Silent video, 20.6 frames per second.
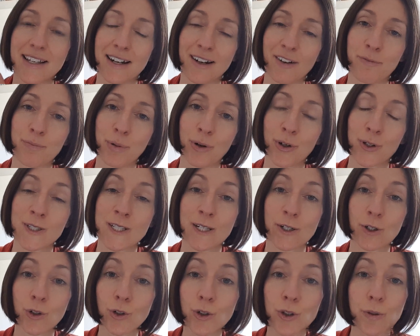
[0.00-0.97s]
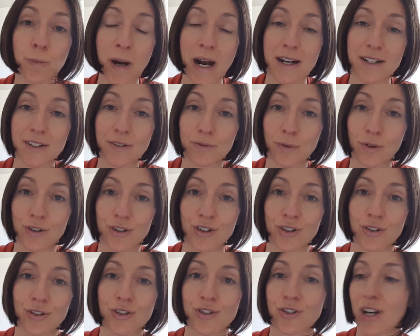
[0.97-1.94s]
I've put in all the packs of What's
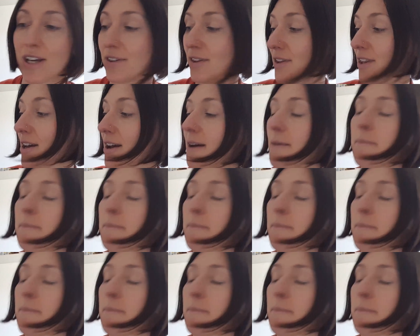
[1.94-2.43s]
Your Strength,